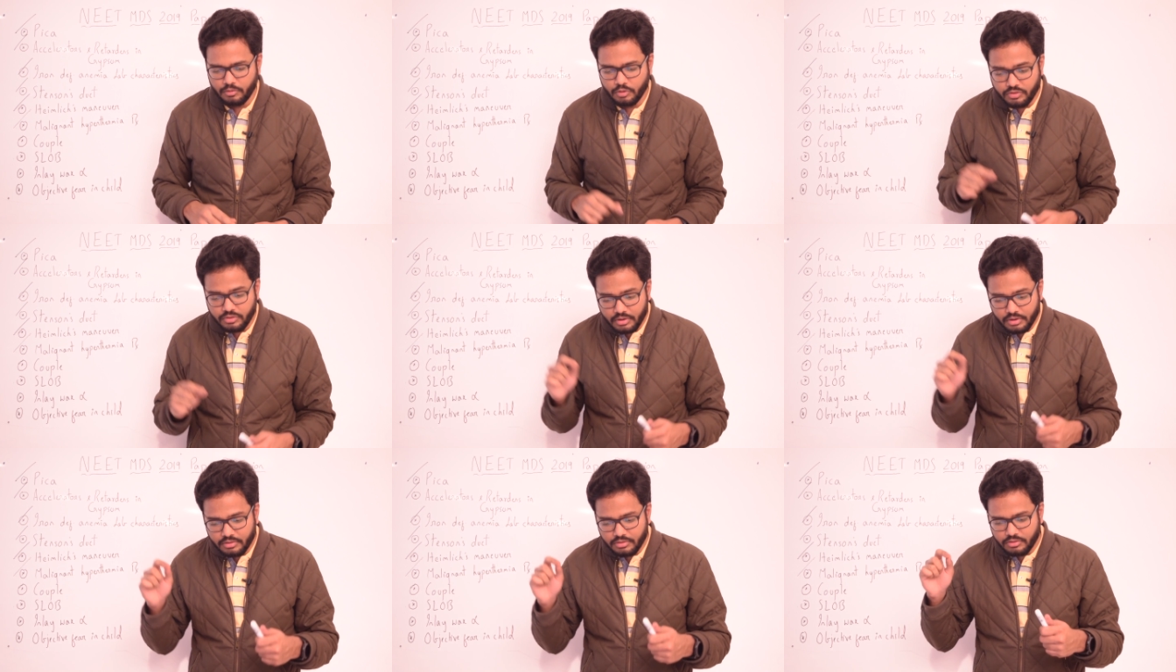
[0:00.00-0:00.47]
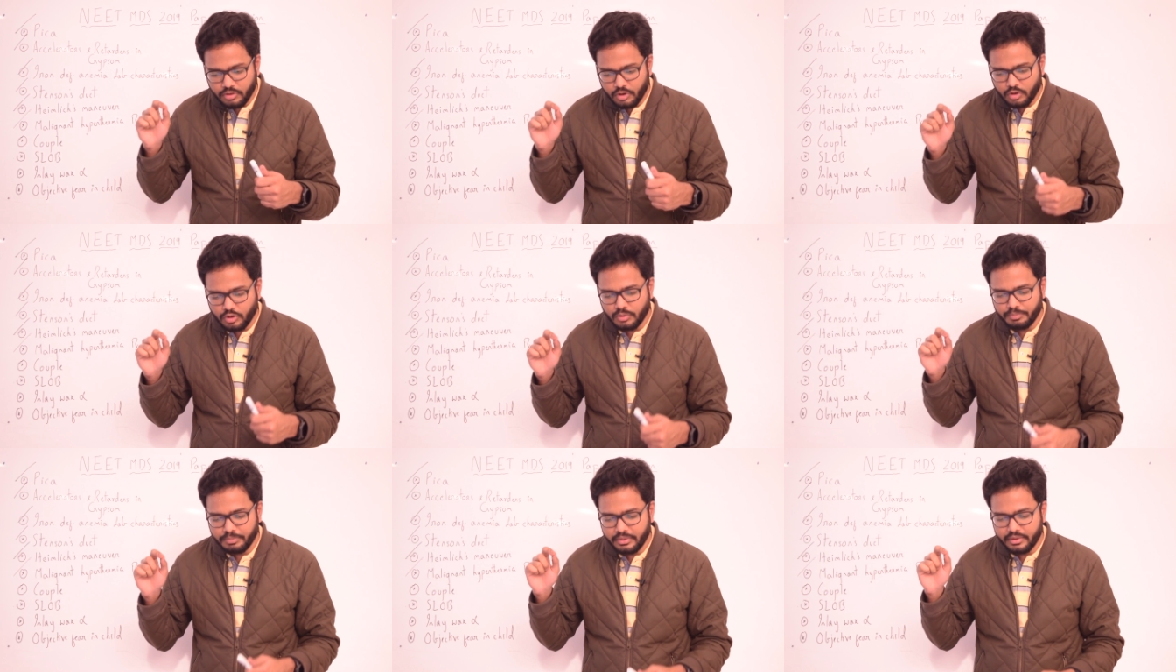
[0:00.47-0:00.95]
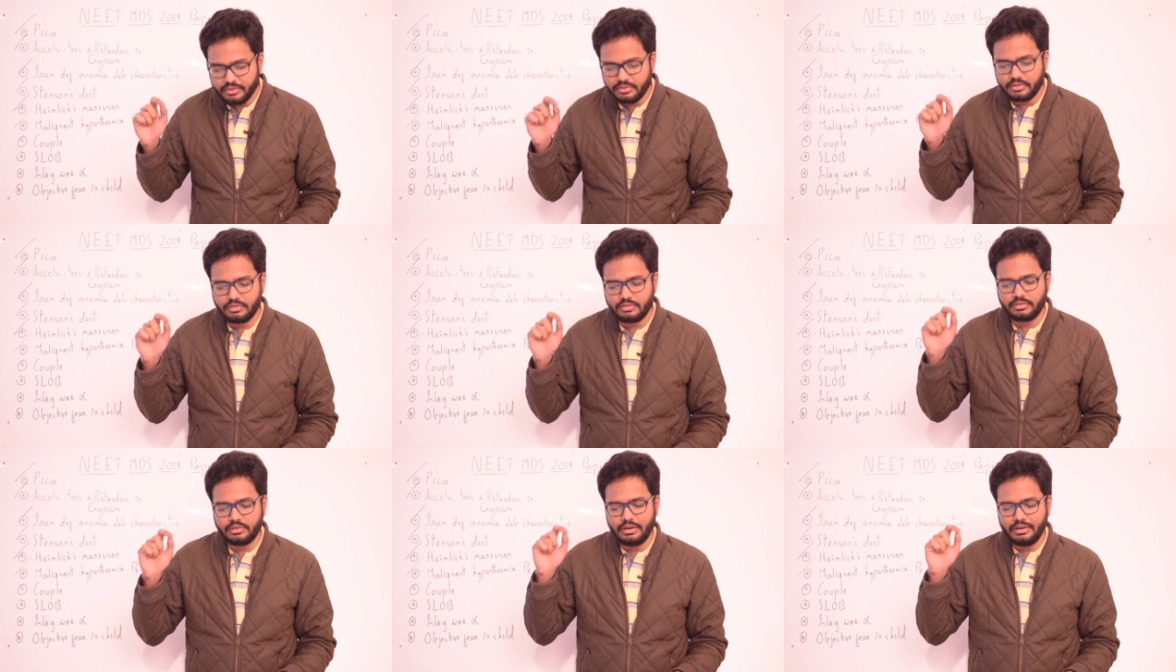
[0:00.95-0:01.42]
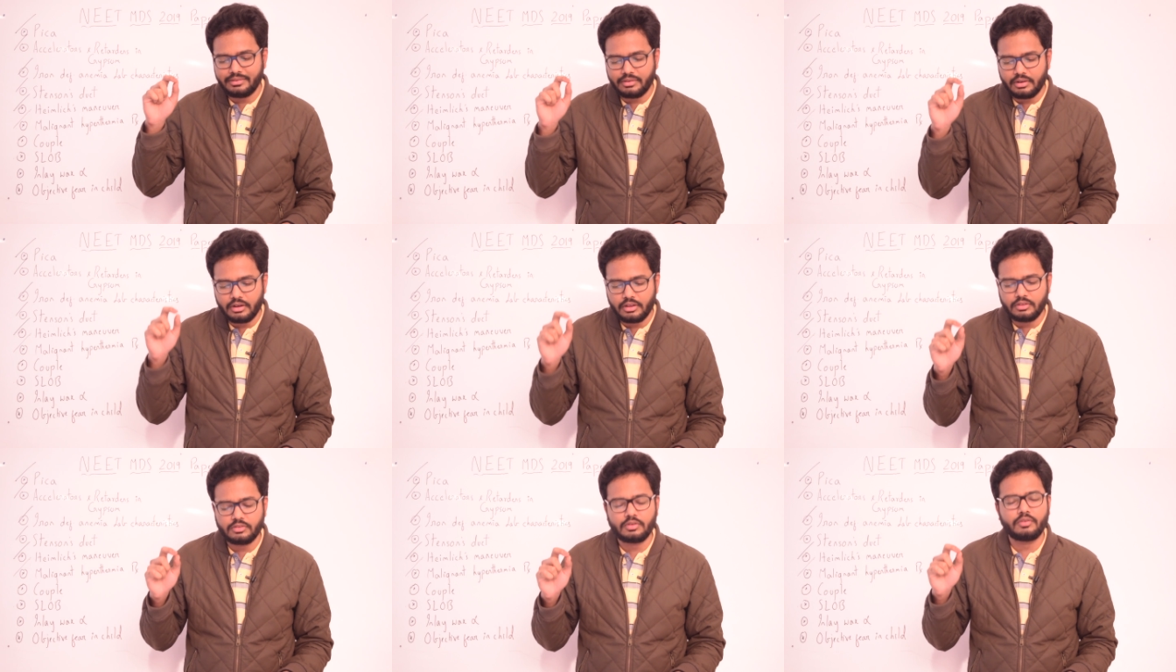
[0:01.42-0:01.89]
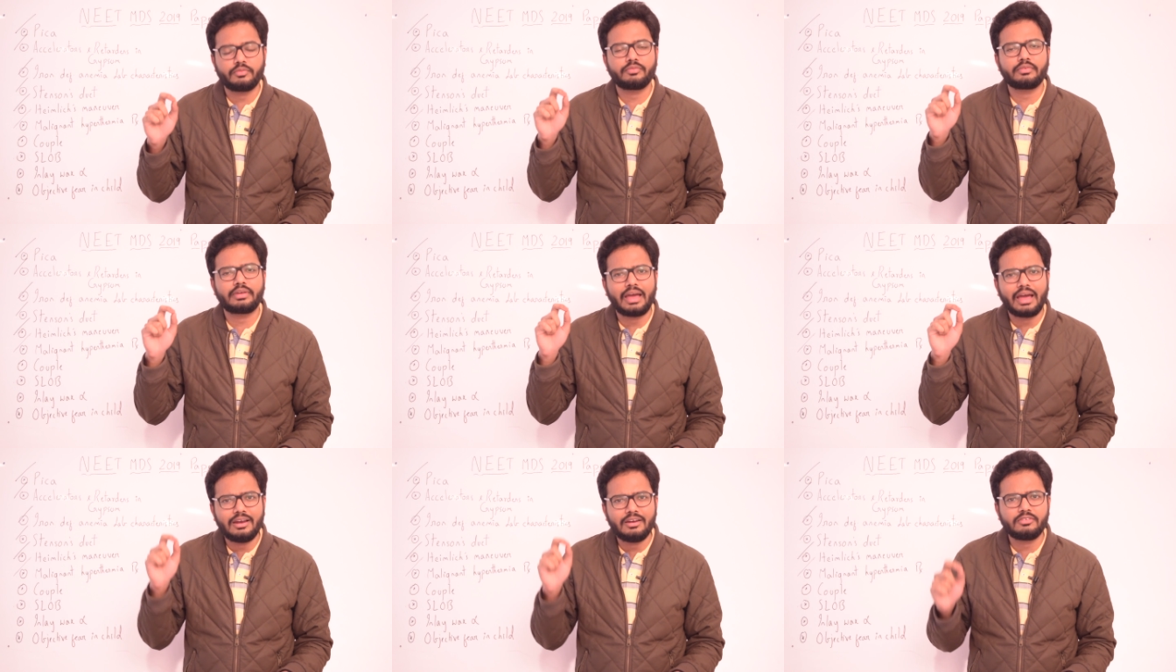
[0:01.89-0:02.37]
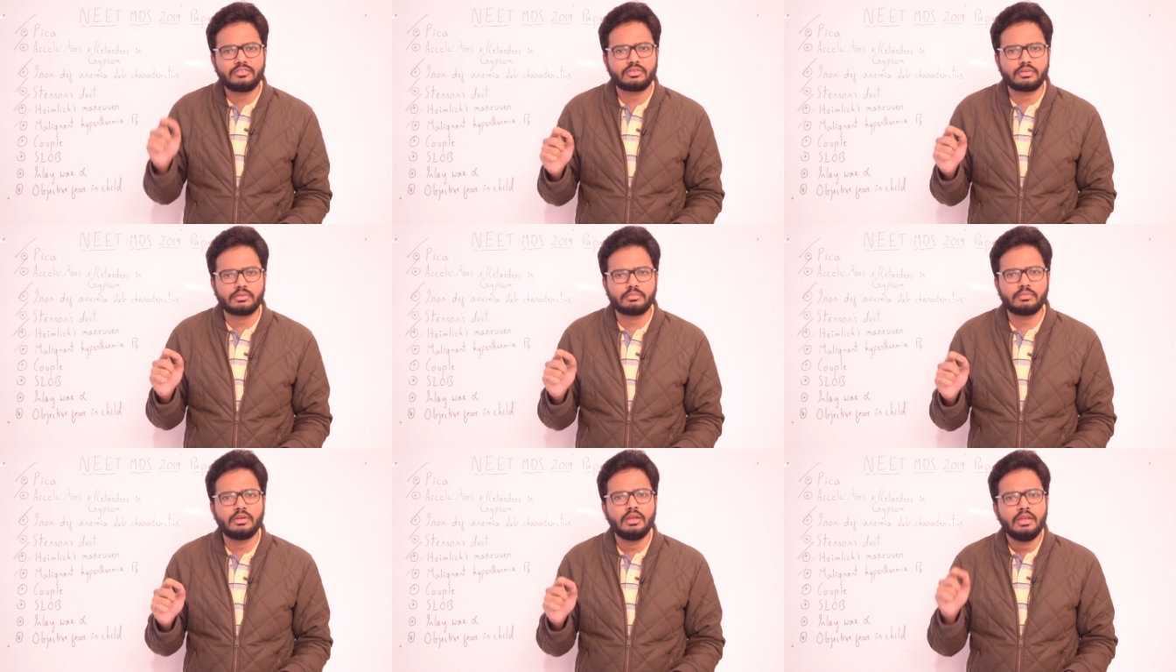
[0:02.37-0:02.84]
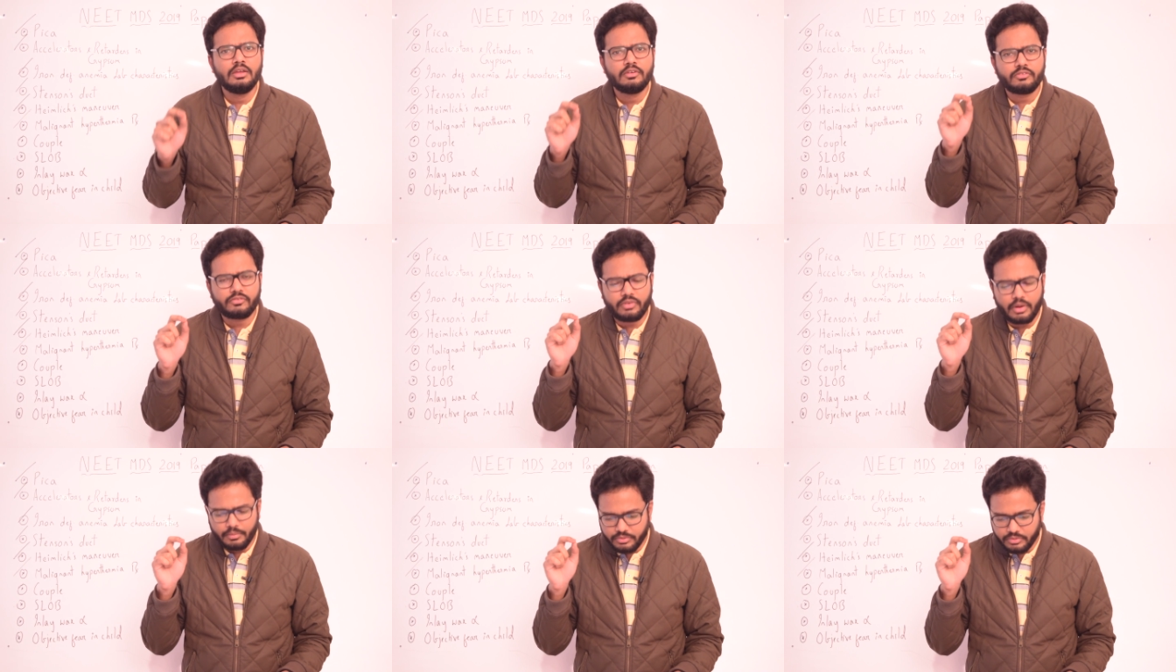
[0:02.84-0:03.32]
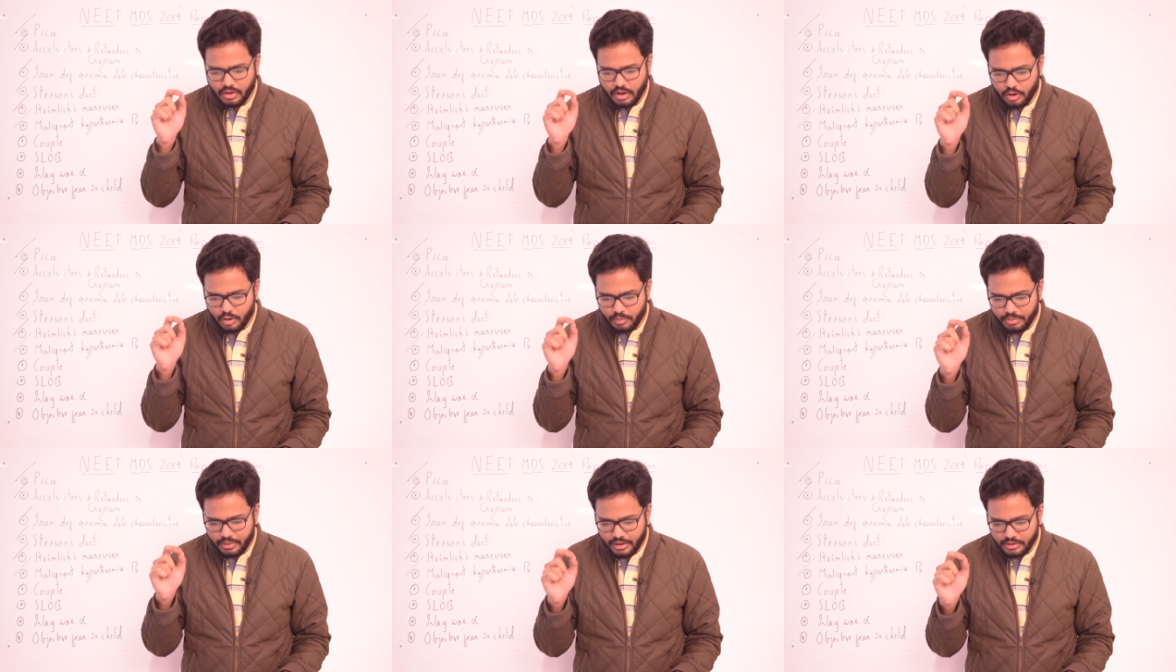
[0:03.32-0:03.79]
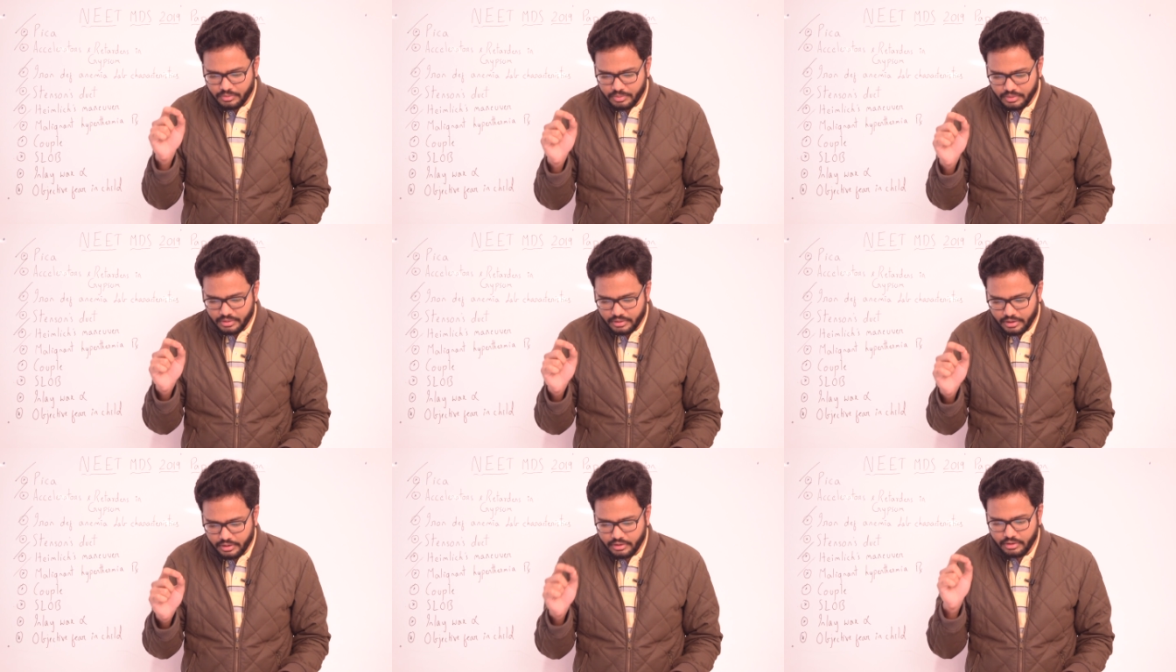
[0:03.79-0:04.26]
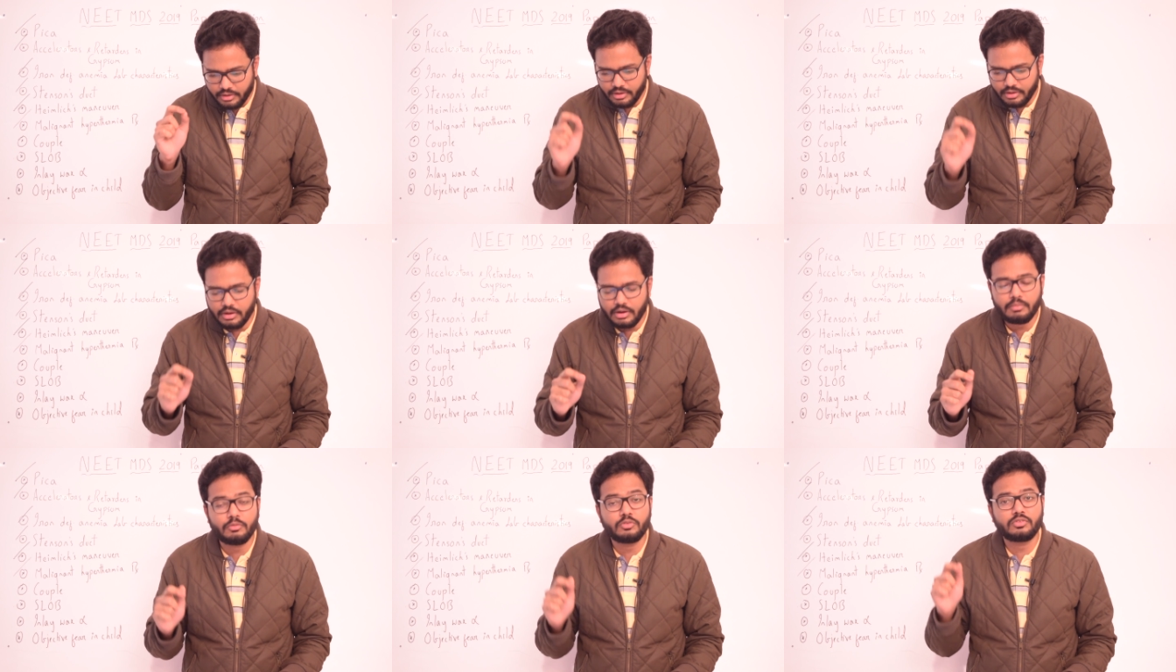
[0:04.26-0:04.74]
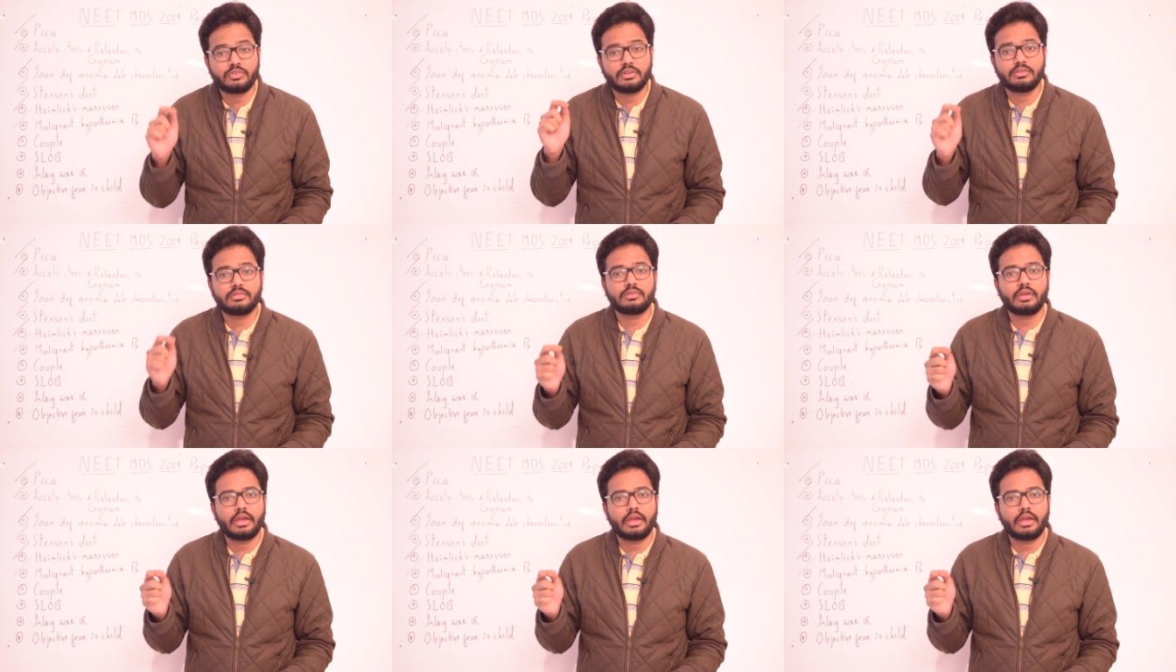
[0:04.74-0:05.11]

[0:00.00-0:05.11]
which is due to persistent release of calcium from sarcoplasmic reticulum, which is